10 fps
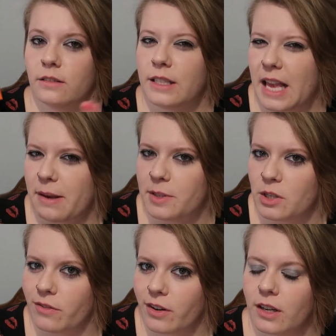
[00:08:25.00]
the game is
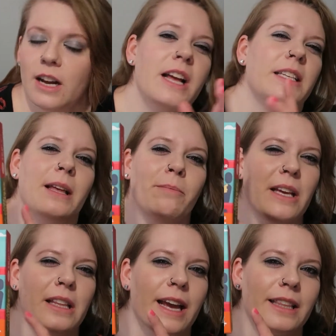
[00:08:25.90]
over.
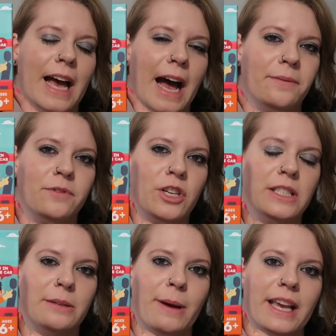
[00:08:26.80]
Something like that,
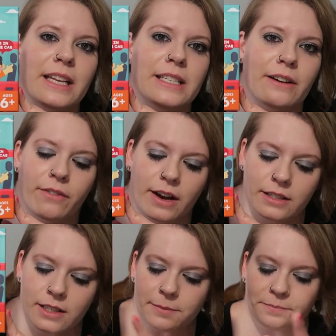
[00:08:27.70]
just to make it
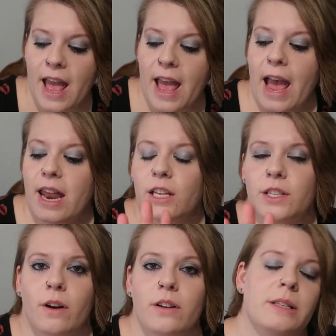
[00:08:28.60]
different. And as
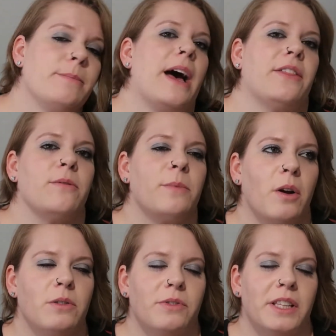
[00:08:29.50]
far as the bathroom
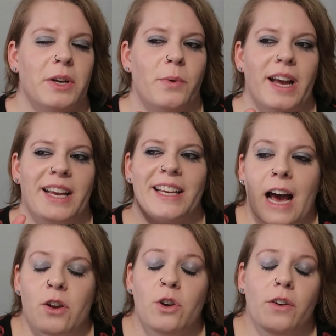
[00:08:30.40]
goes, really quick,
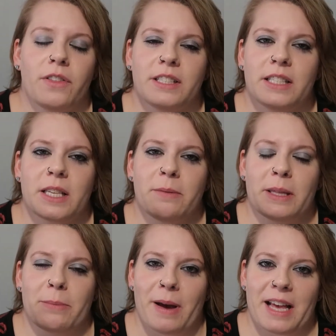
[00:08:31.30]
I don't know if this is gonna be
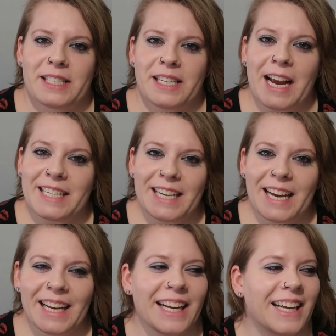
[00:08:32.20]
the best
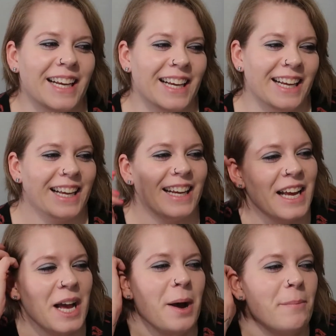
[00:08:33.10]
idea,
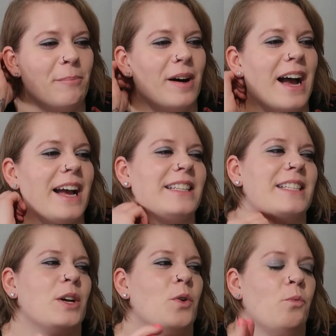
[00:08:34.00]

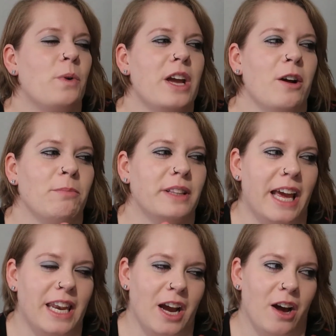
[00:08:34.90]
but we are
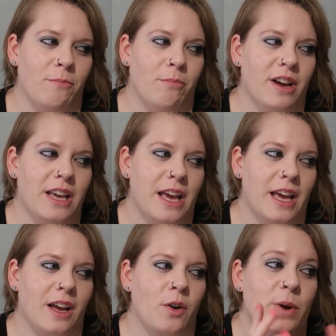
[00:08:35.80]
planning on
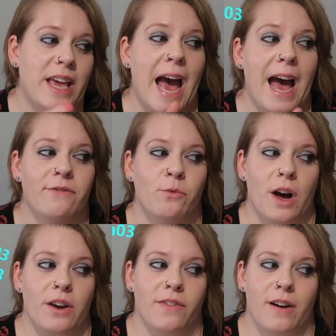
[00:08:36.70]
bringing, we have
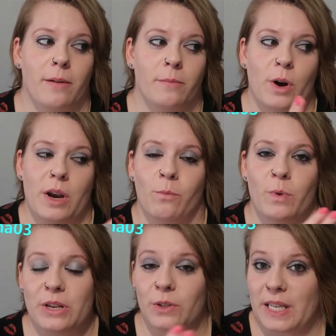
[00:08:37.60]
one from when
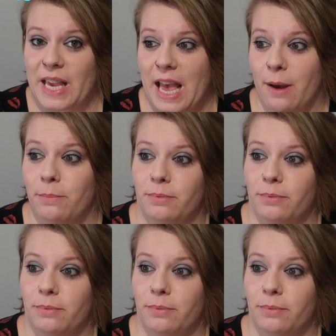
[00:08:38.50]
we used to camp